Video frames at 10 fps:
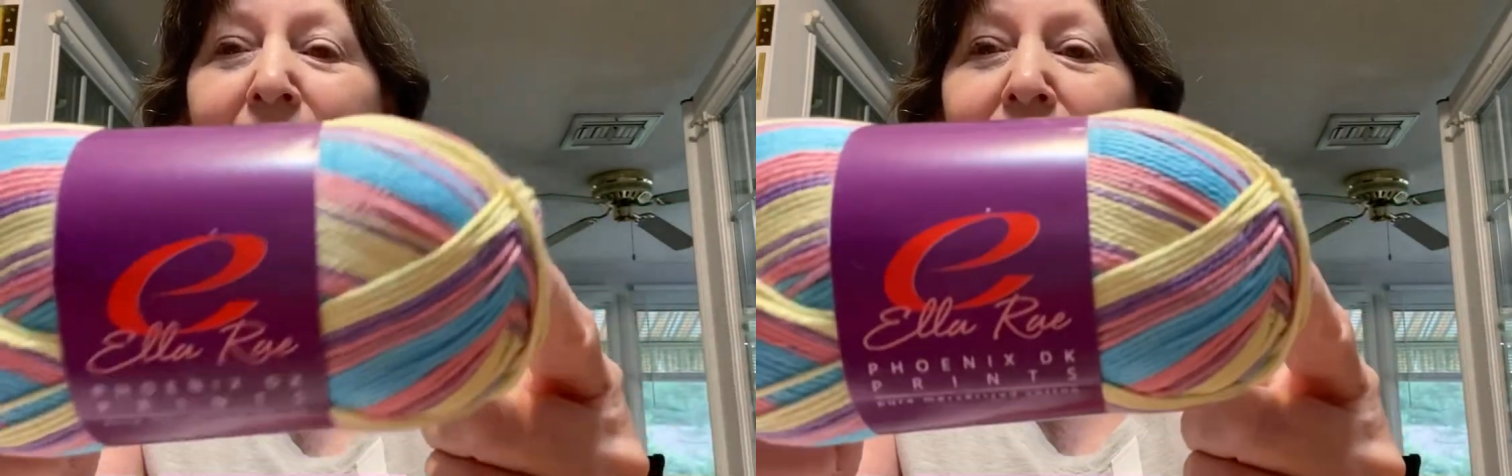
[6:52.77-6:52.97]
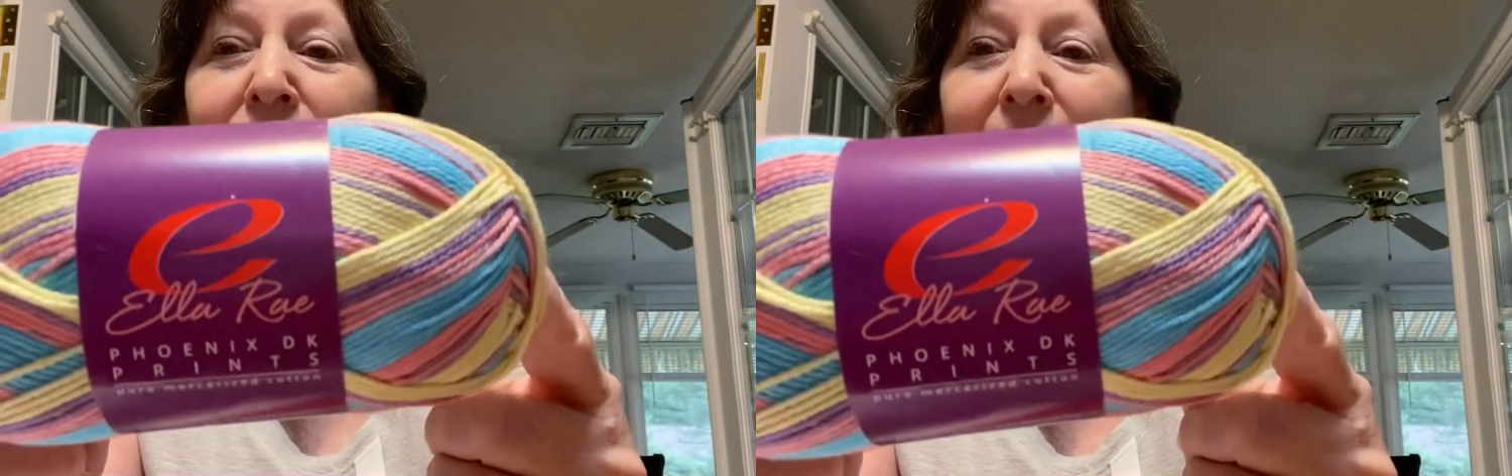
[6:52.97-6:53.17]

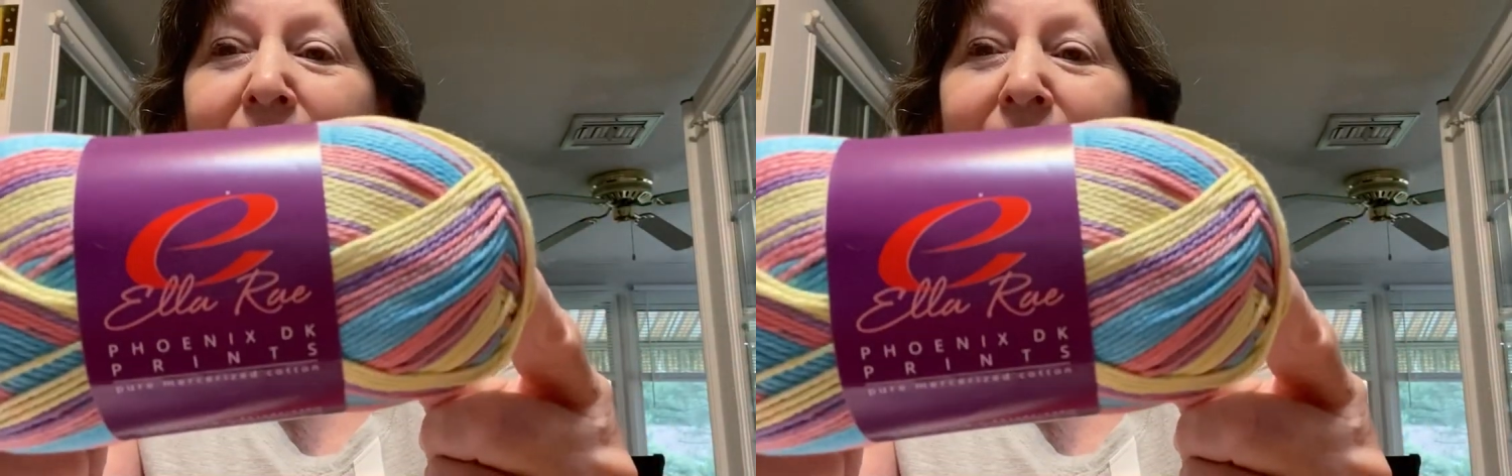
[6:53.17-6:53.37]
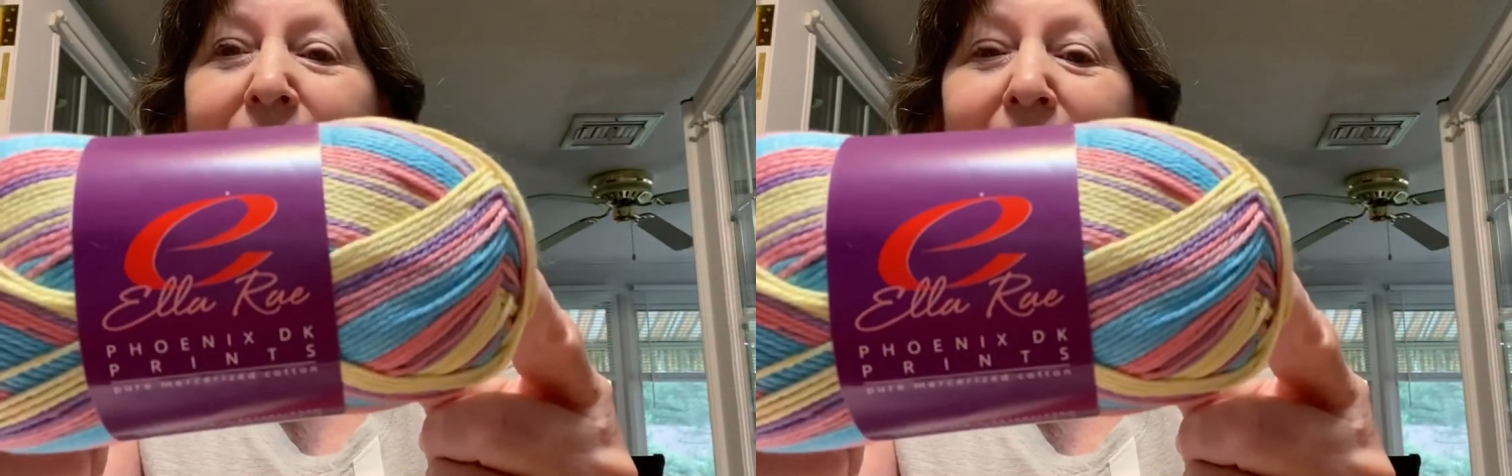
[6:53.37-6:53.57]

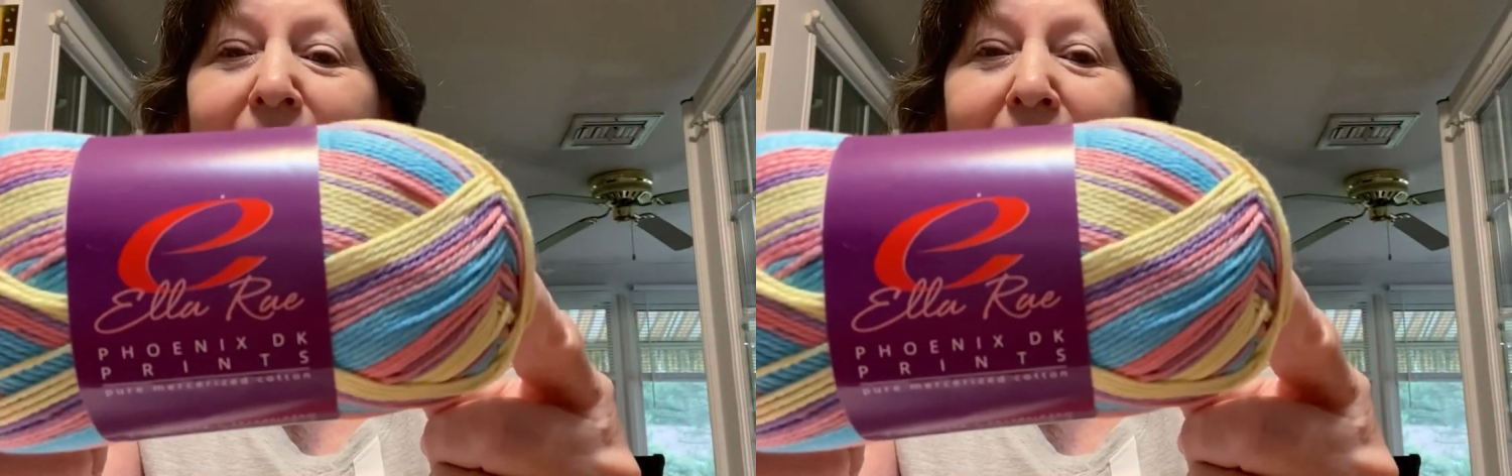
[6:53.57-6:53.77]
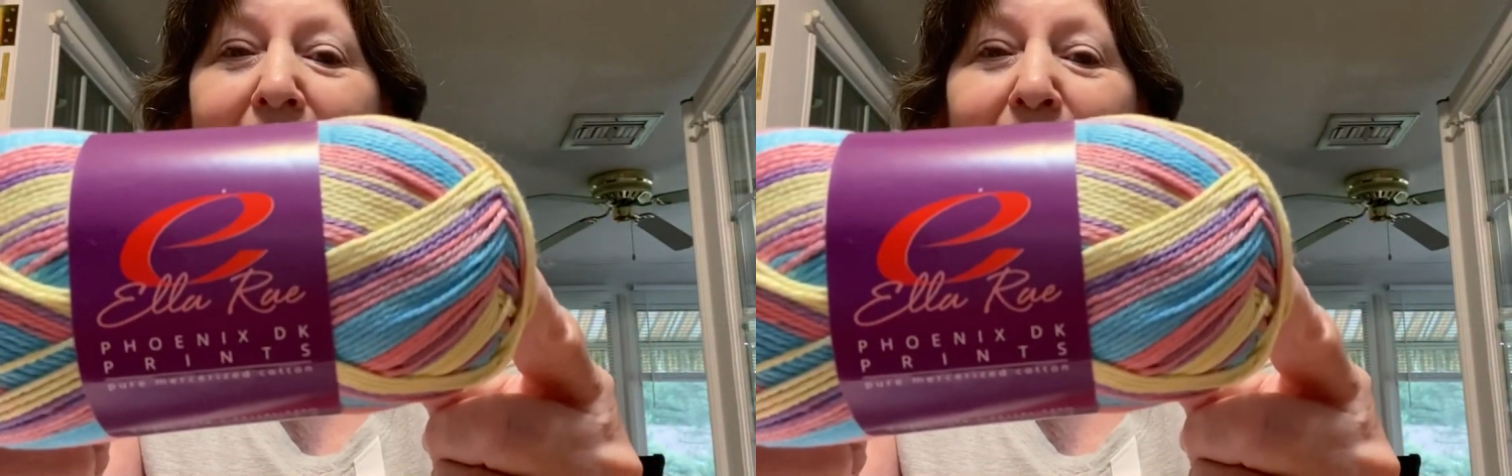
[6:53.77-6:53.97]
Phoenix
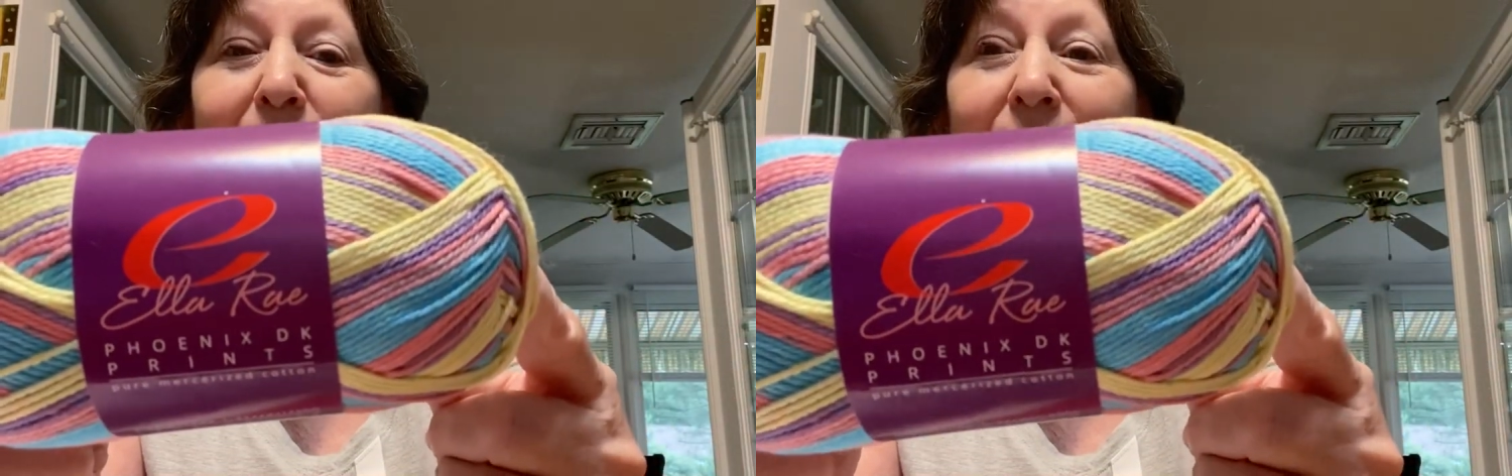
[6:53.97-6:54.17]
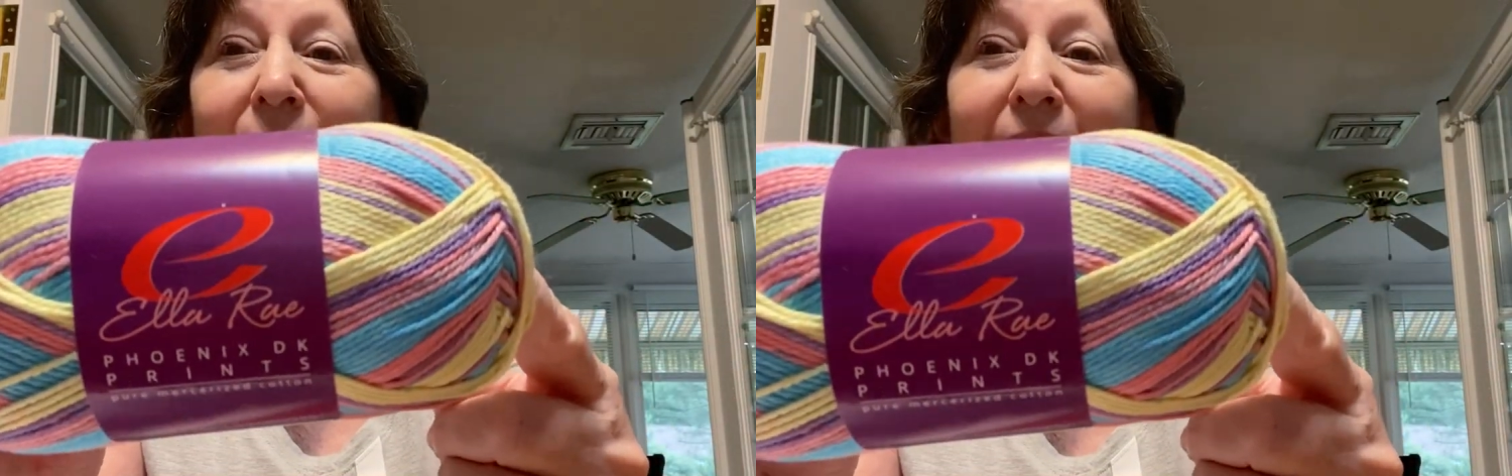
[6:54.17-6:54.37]
DK
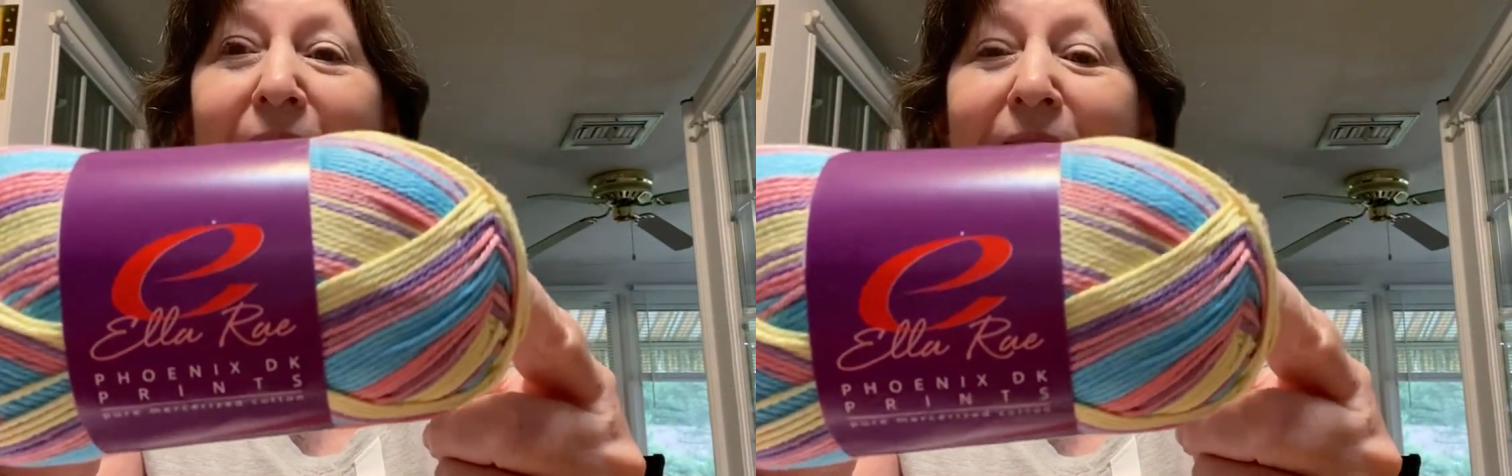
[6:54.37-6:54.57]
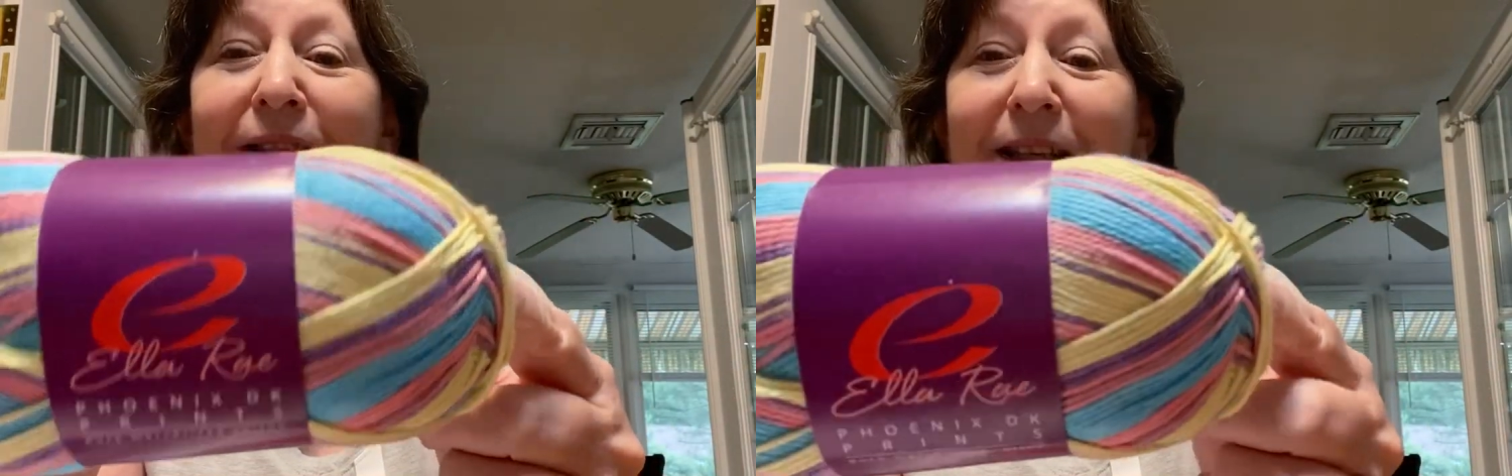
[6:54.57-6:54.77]
Prints,